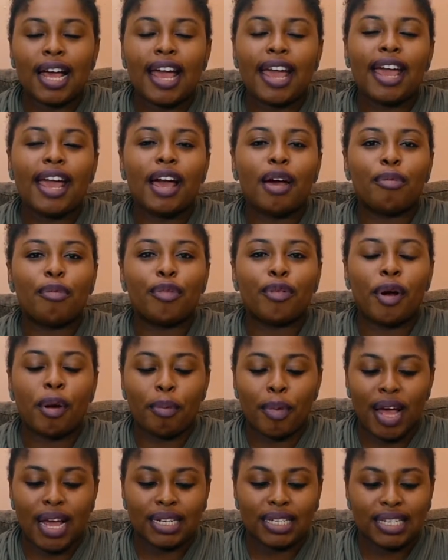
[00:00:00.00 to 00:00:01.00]
I am
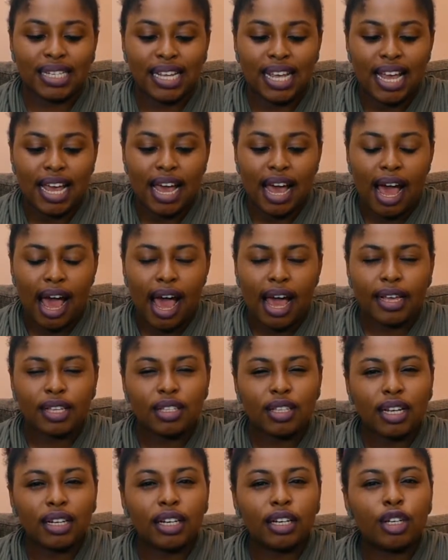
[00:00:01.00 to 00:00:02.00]
Ramat. I
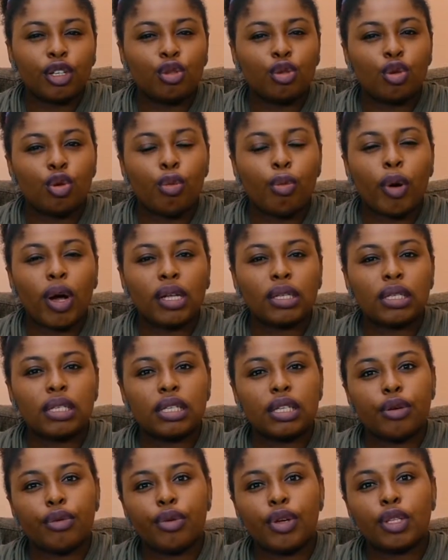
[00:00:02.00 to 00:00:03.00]
started a two-part
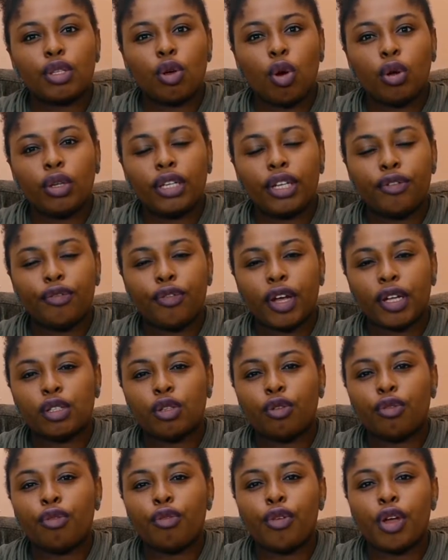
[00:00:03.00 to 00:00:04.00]
series on the effects
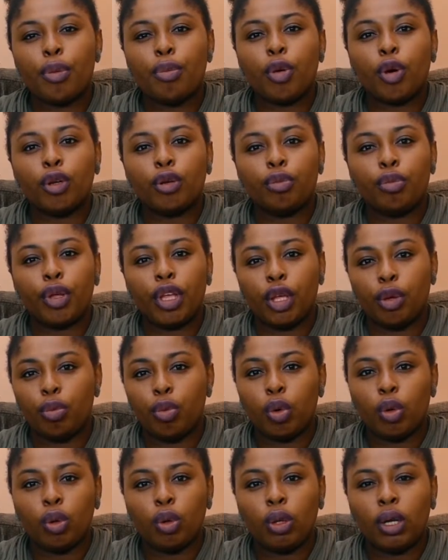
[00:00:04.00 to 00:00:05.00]
of rape on
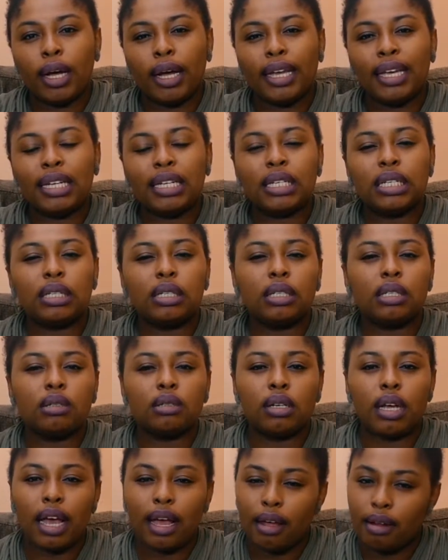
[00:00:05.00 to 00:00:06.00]
people. In the
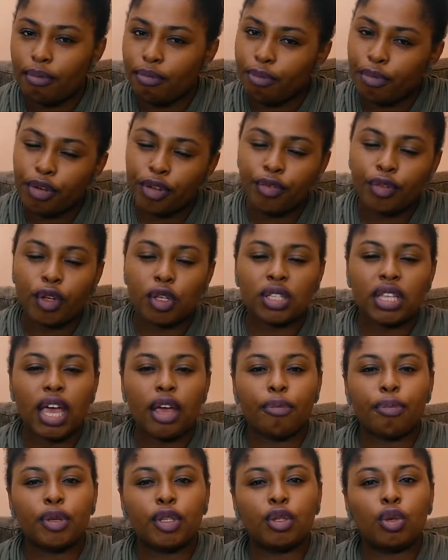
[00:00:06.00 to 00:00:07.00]
previous
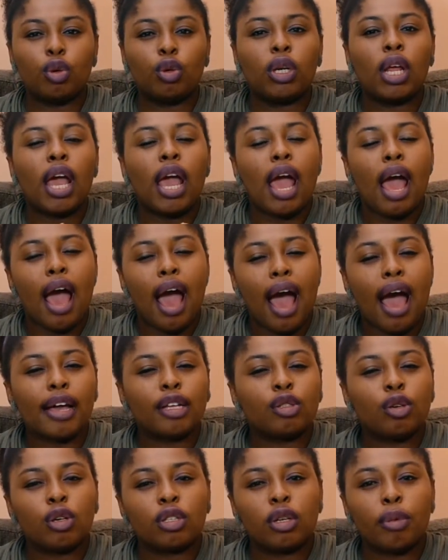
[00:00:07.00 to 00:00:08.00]
episode, I
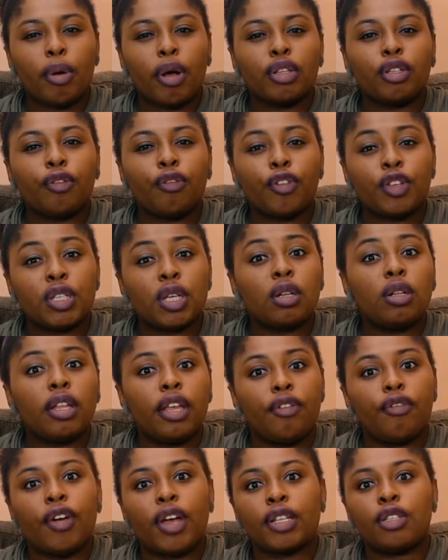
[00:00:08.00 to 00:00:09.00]
talked about the physical
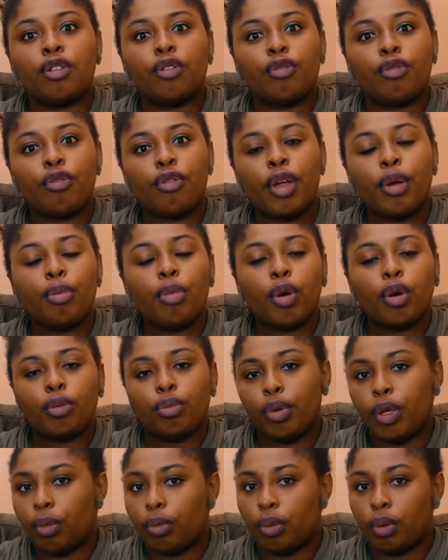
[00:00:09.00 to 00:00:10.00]
effects of rape on
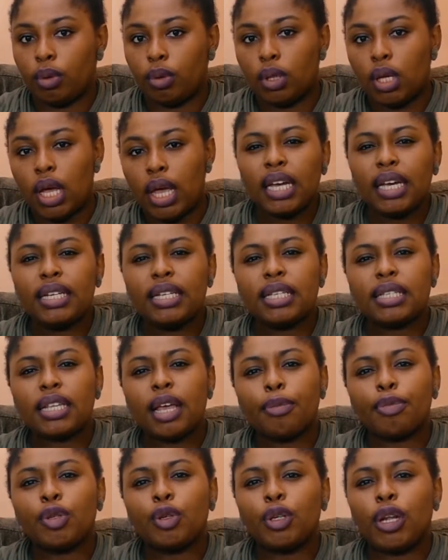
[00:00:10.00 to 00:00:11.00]
people. In this
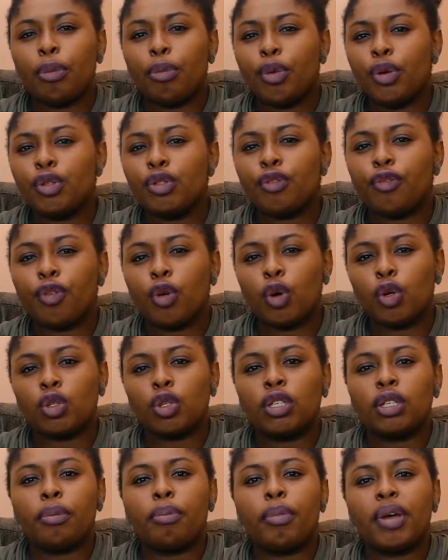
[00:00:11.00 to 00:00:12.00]
episode, I'm going to focus
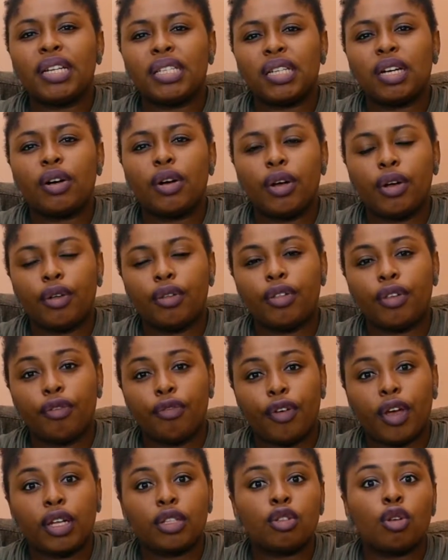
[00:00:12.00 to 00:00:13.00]
on the mental health
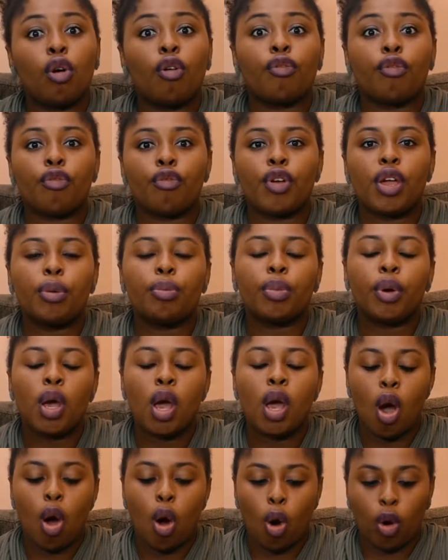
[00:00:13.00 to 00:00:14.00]
effects of rape
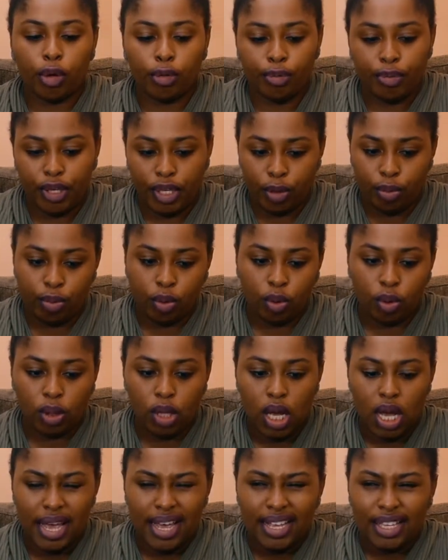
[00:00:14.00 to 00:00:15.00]
on people.
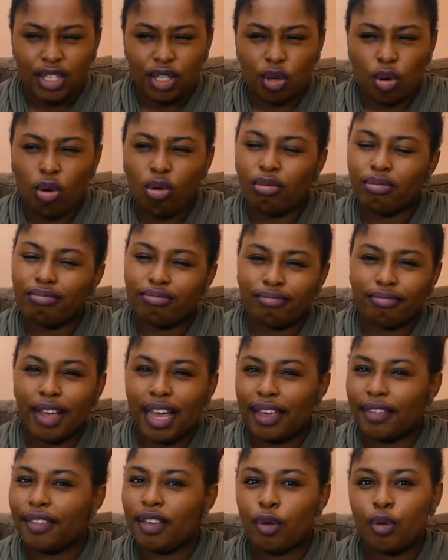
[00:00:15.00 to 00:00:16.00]
So
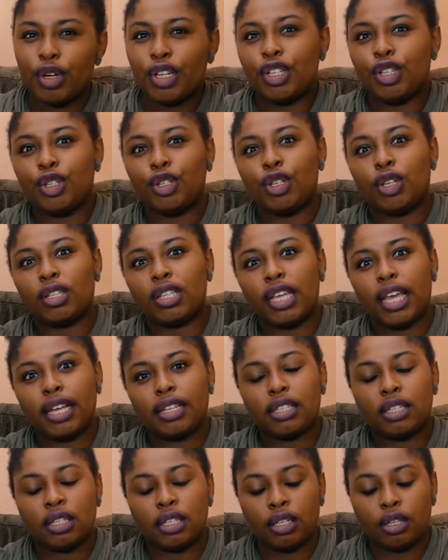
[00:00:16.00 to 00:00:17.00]
I think we should just
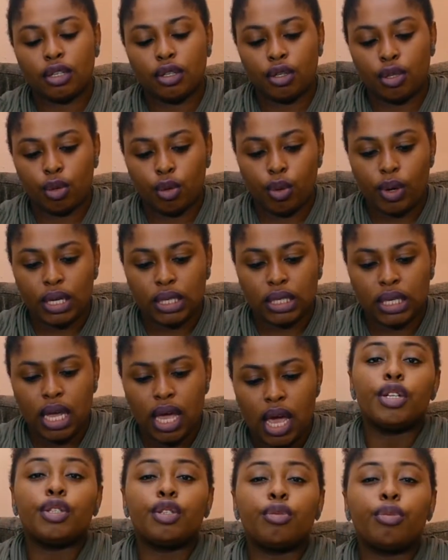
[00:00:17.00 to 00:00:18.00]
get to it.
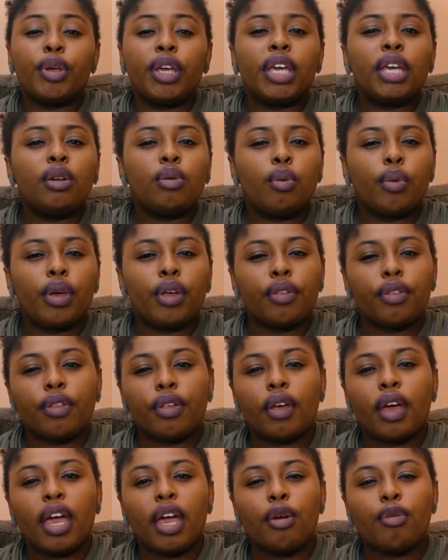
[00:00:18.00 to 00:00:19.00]
To begin with,
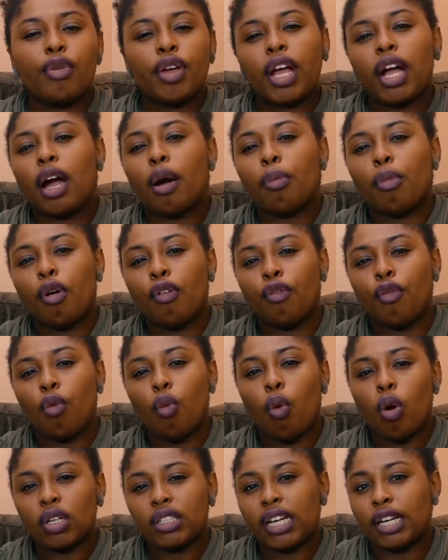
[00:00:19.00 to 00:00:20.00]
a recap of
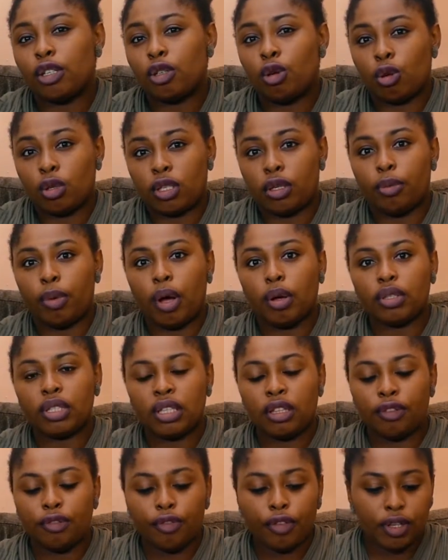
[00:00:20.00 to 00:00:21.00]
what I talked about in
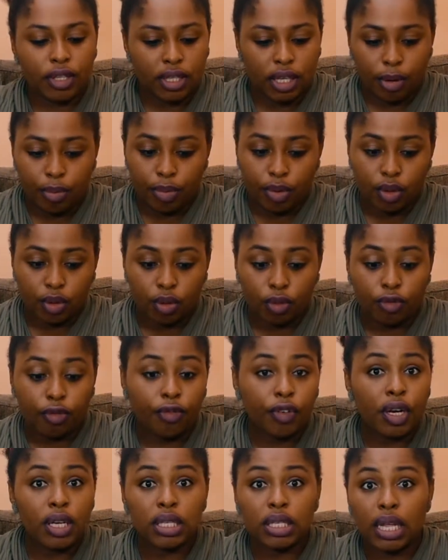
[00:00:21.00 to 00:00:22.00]
the first episode.
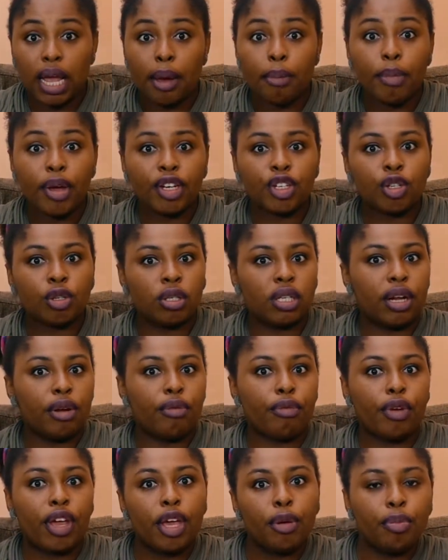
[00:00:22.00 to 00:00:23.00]
First, I mentioned
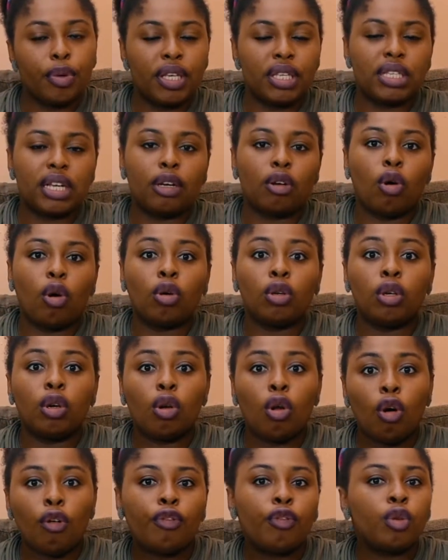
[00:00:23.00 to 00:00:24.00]
that rape is an
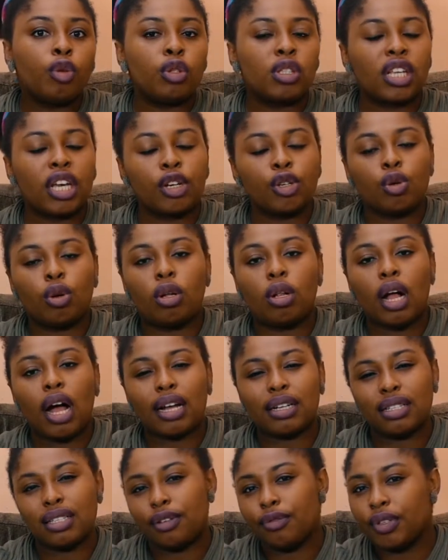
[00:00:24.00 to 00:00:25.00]
unlawful sexual
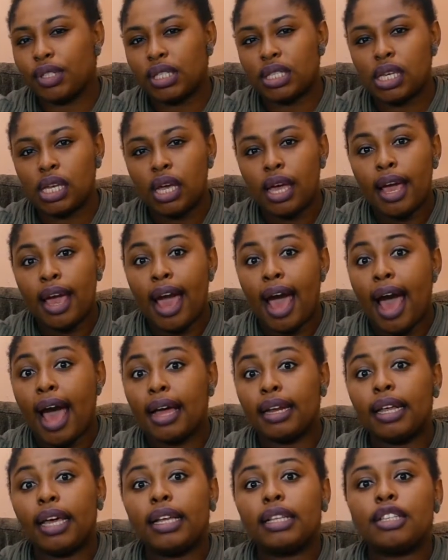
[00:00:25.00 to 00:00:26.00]
activity
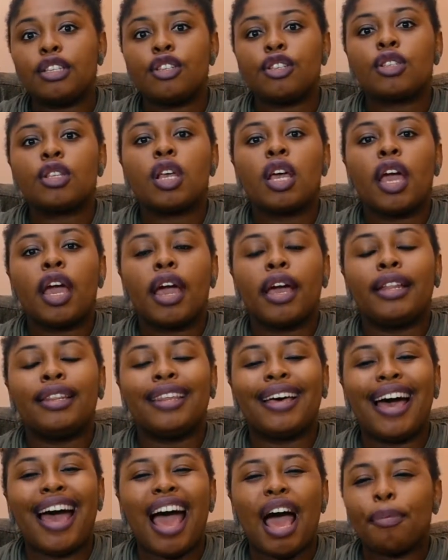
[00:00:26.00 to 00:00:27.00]
and it is
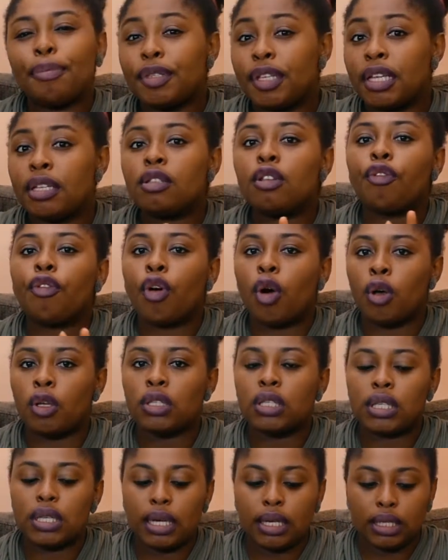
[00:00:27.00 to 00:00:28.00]
the absence of
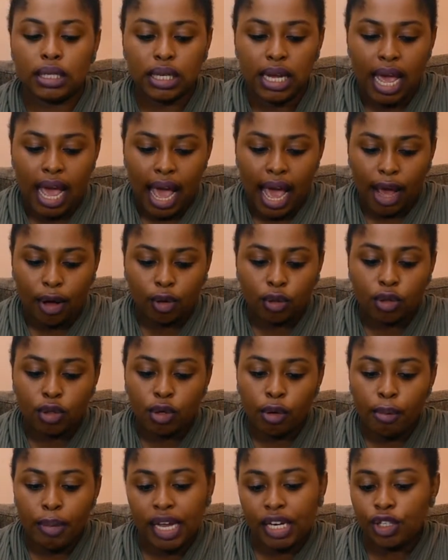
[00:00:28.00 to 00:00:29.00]
consent. I
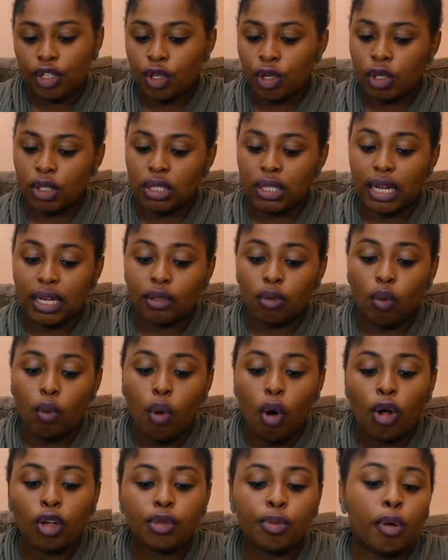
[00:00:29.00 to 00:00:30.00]
also mentioned that the
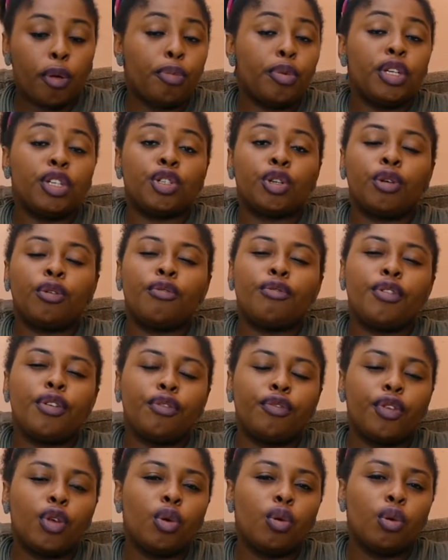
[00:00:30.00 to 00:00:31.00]
World Population
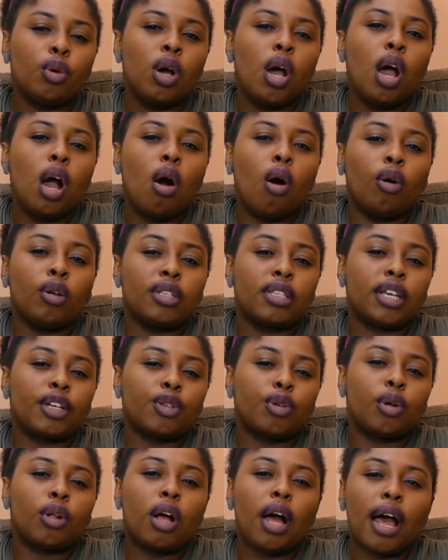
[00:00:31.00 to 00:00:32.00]
Review on
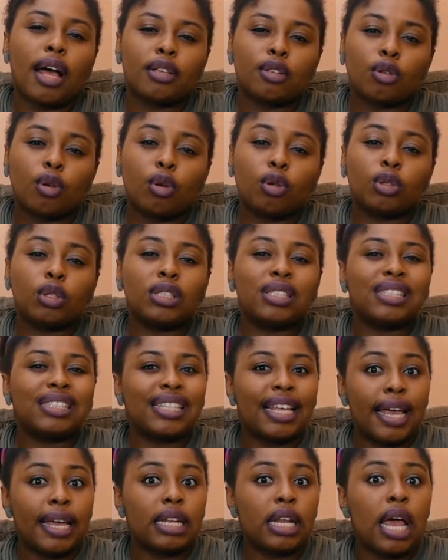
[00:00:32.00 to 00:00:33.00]
Sexual Assault
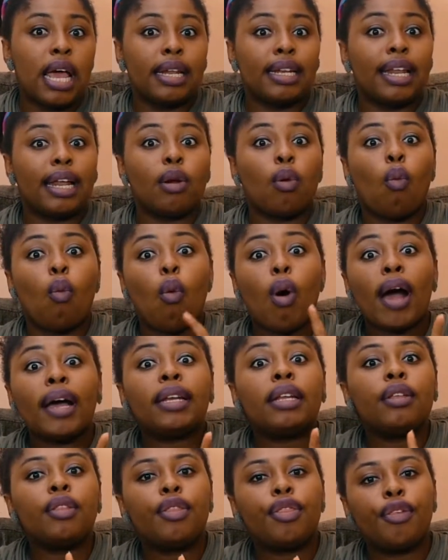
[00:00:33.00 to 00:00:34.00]
said that
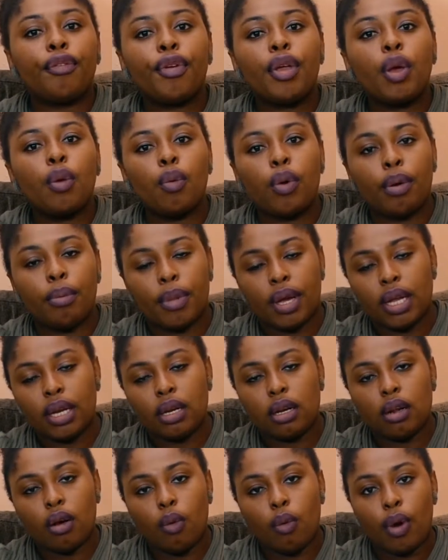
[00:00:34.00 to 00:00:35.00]
1 in 3 women
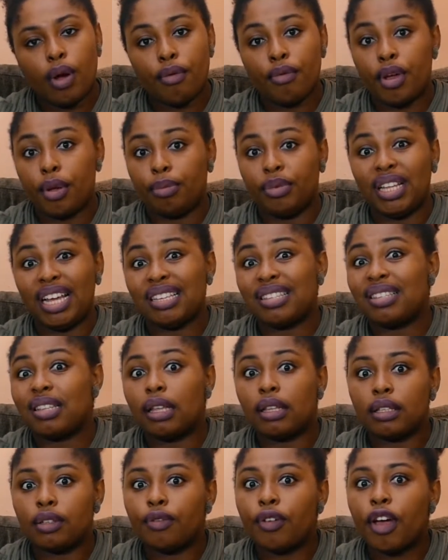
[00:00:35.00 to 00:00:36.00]
were raped. That's
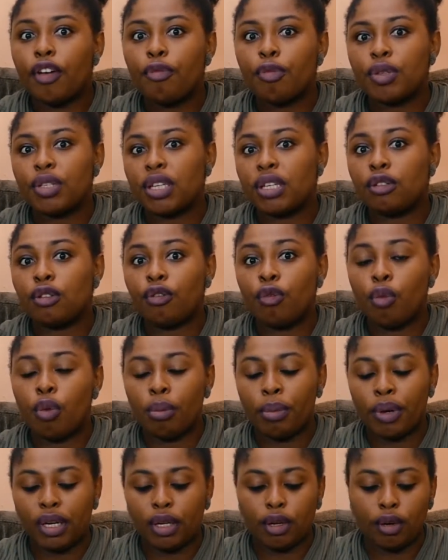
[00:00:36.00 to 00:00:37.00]
35% of
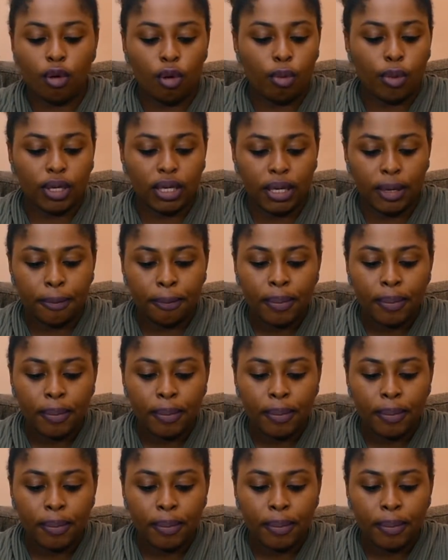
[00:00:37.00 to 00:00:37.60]
women globally.